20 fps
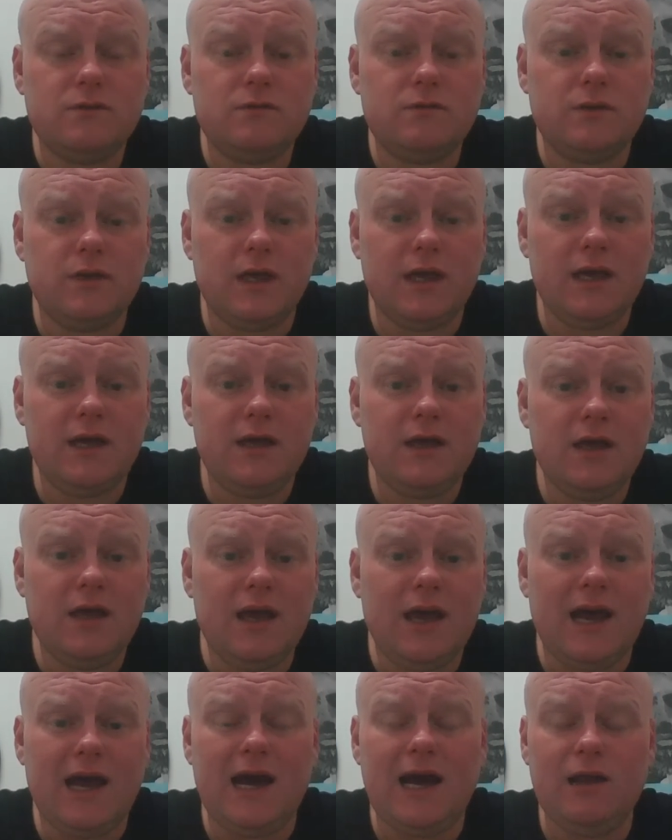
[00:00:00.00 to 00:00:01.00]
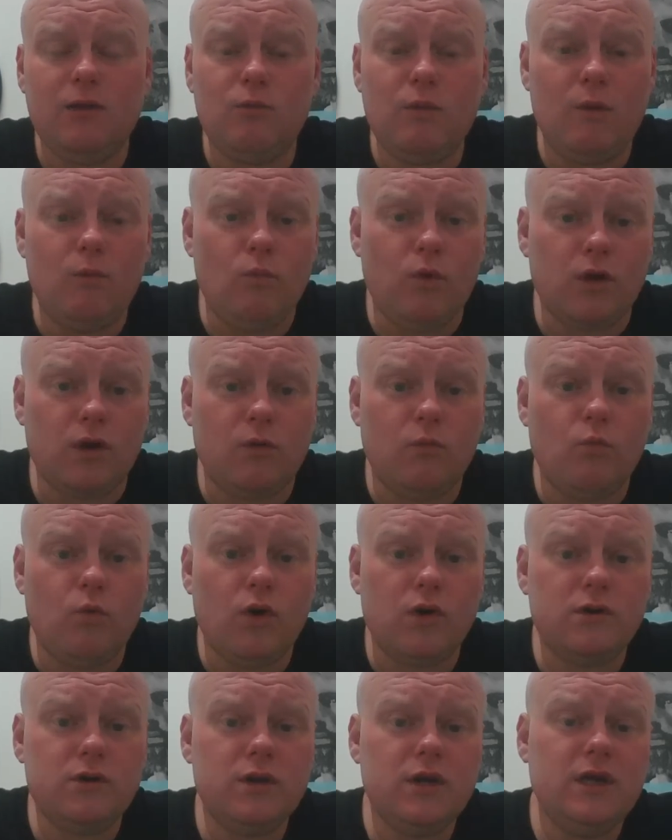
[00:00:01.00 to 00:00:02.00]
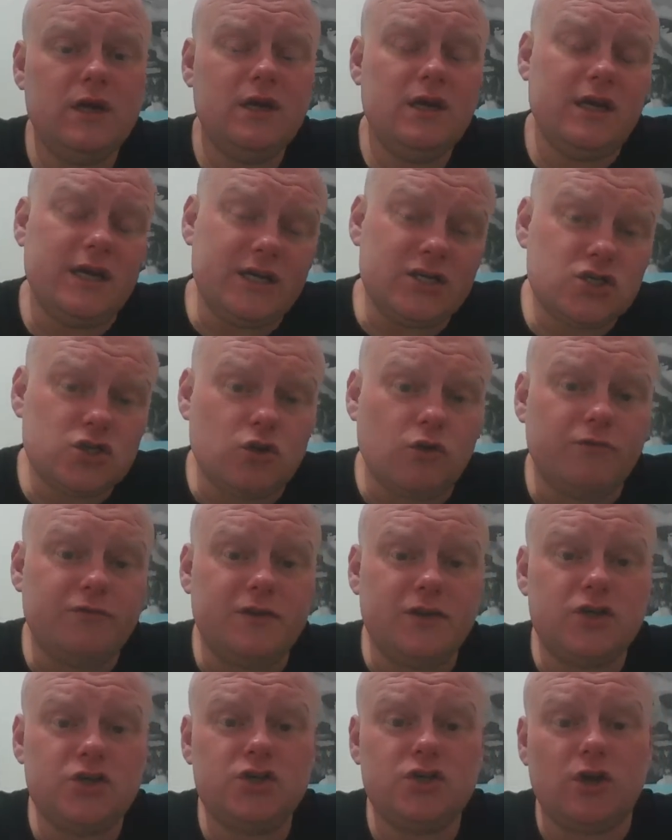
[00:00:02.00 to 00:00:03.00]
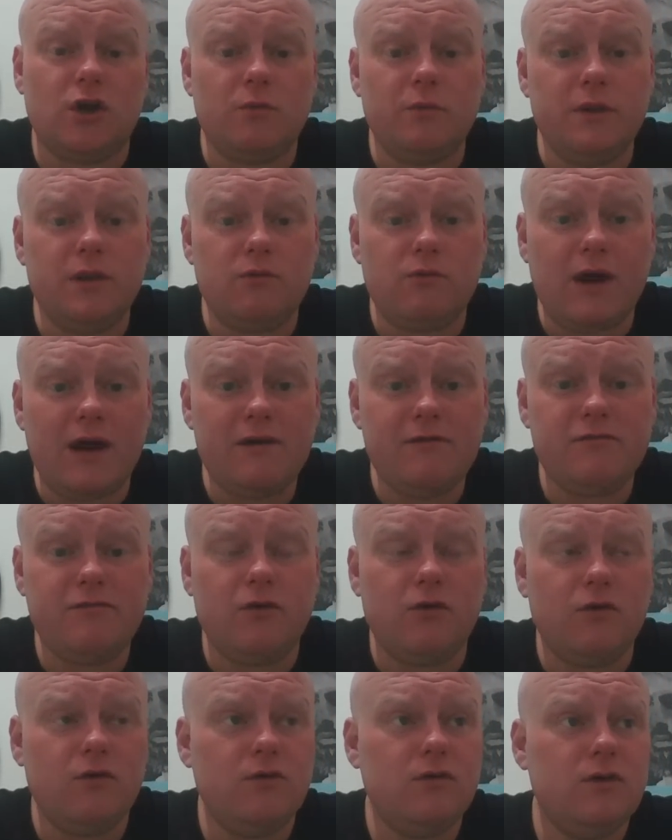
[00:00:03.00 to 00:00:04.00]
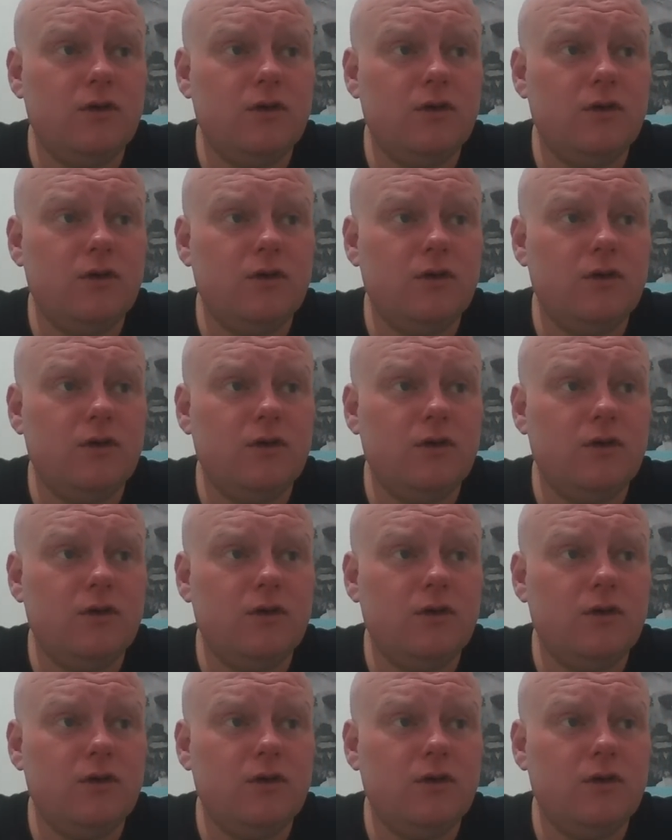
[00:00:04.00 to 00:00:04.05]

Yeah? Haaland went one-on-one. He scuffed his shot with the right foot.